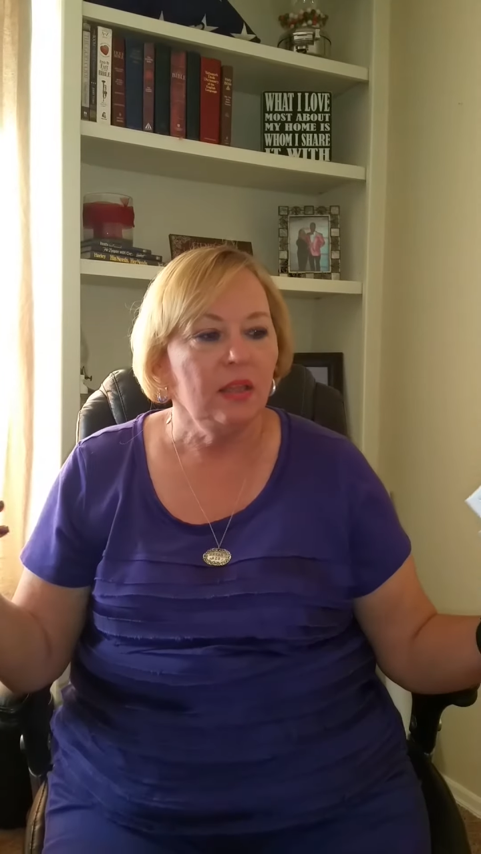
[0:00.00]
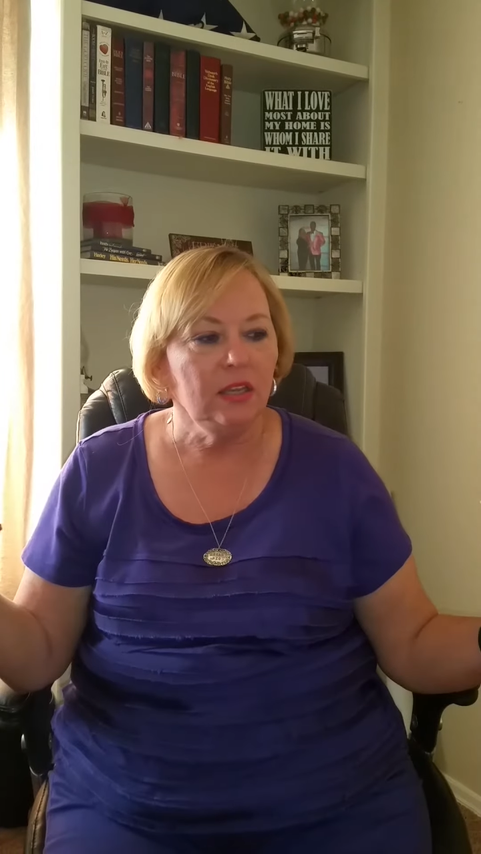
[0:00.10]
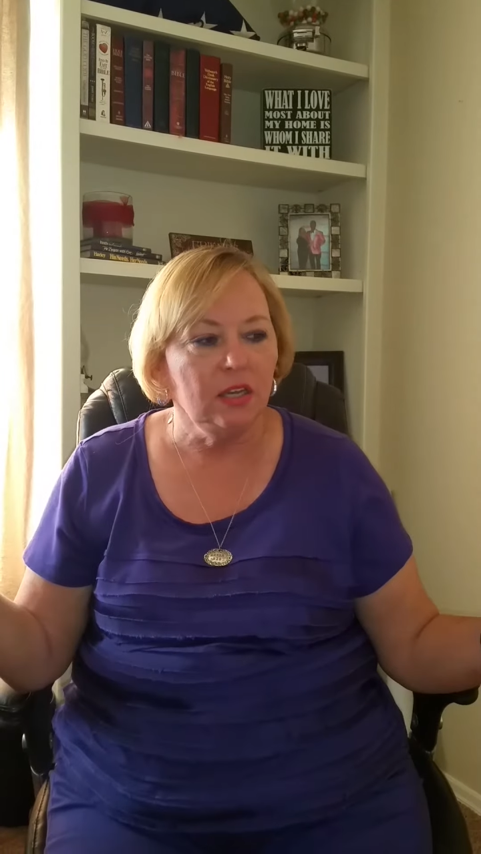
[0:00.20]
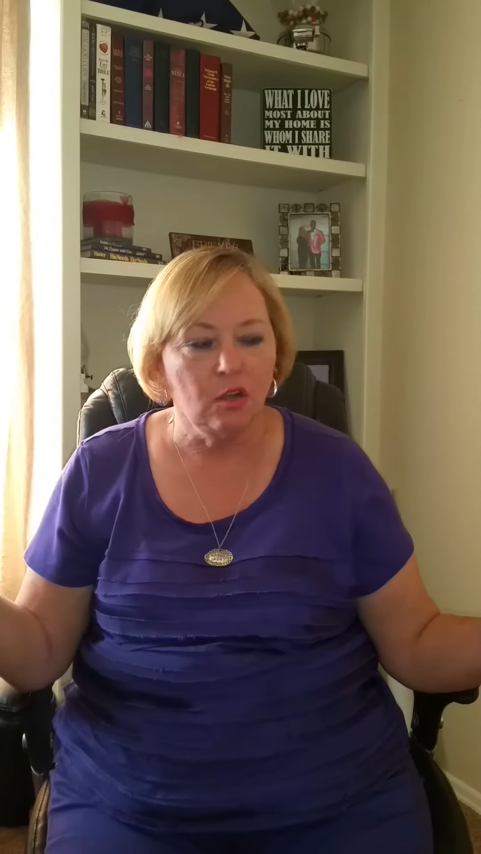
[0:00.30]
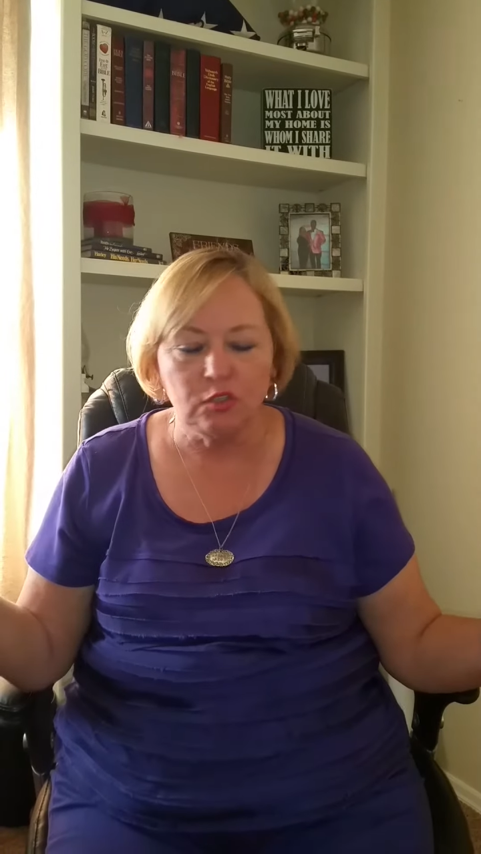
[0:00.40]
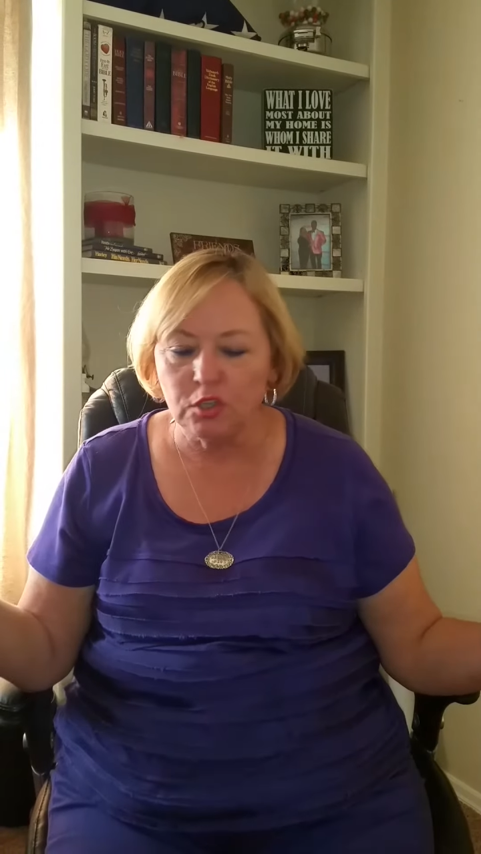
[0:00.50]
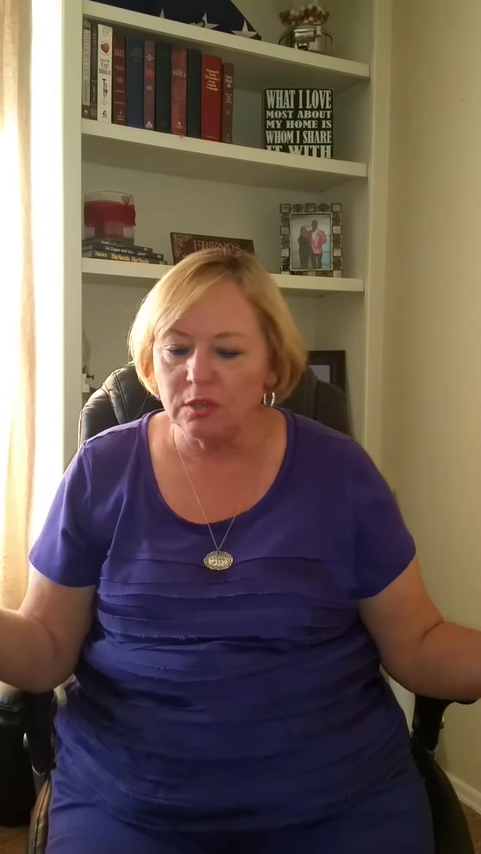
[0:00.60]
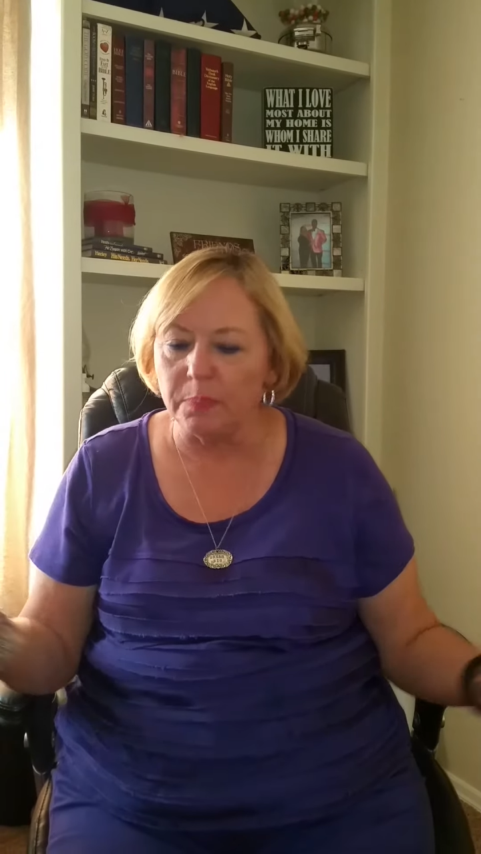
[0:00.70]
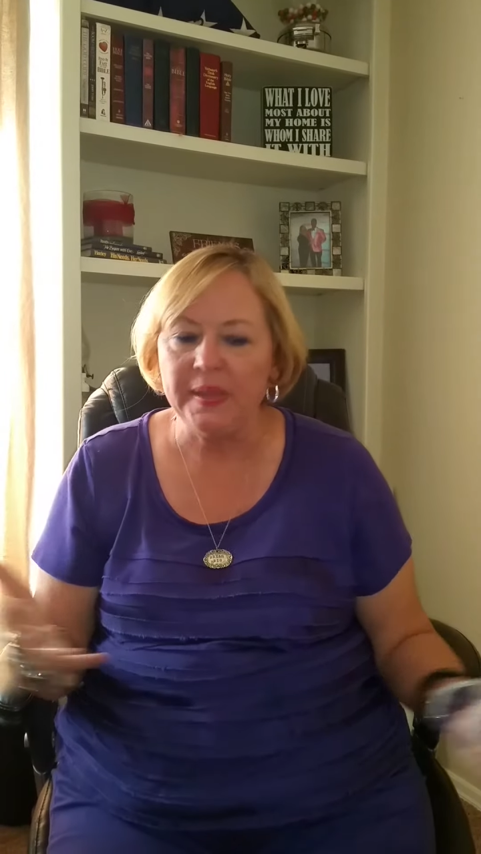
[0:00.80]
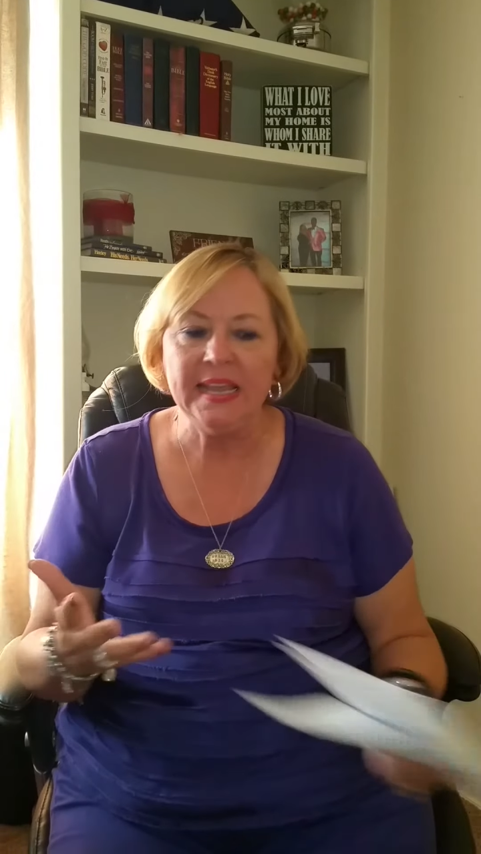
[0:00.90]
to
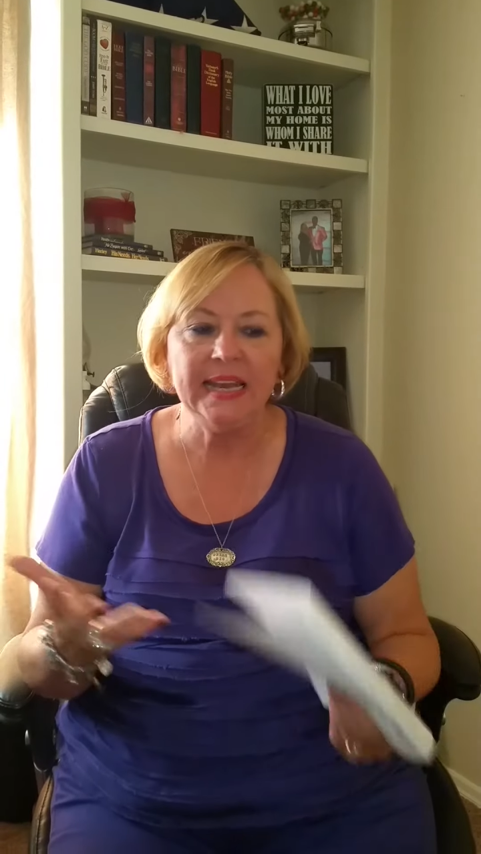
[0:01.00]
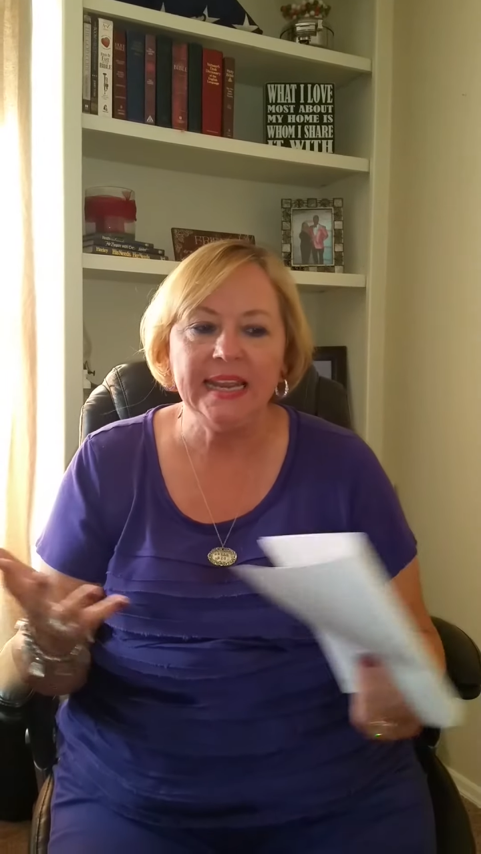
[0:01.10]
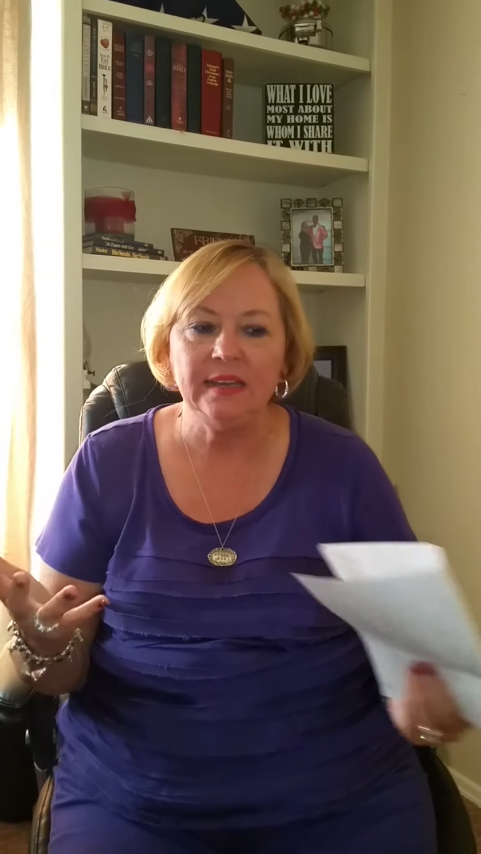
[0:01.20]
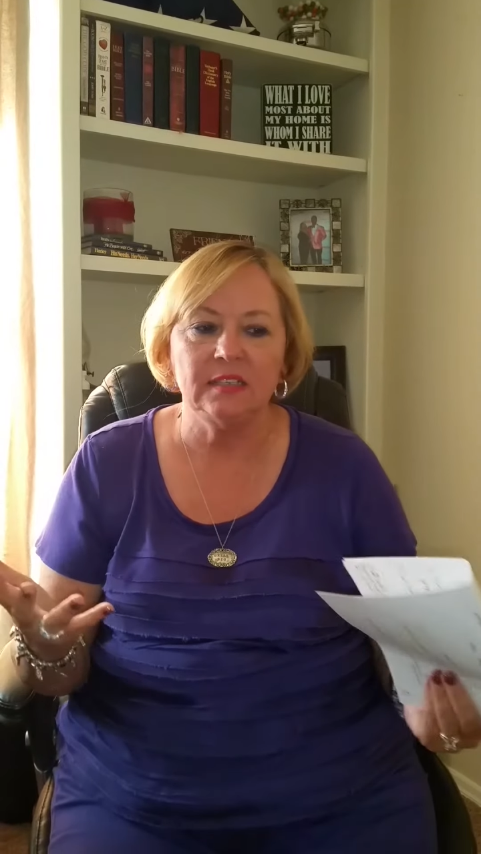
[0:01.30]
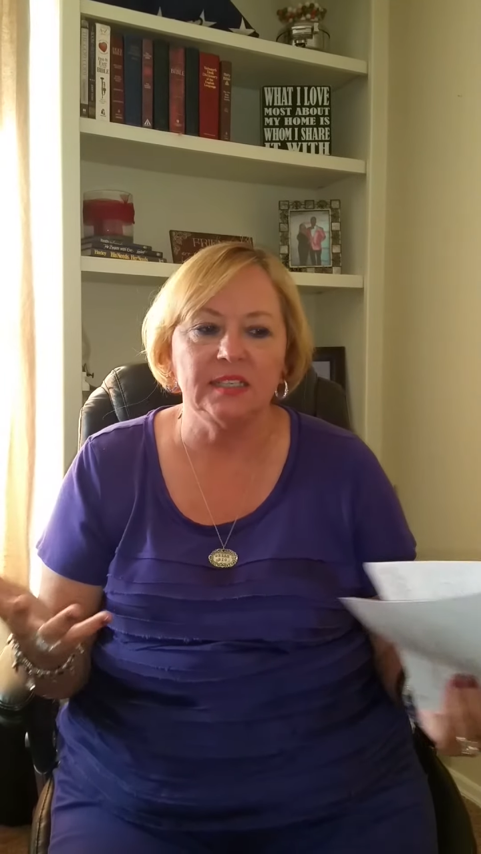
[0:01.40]
the penny,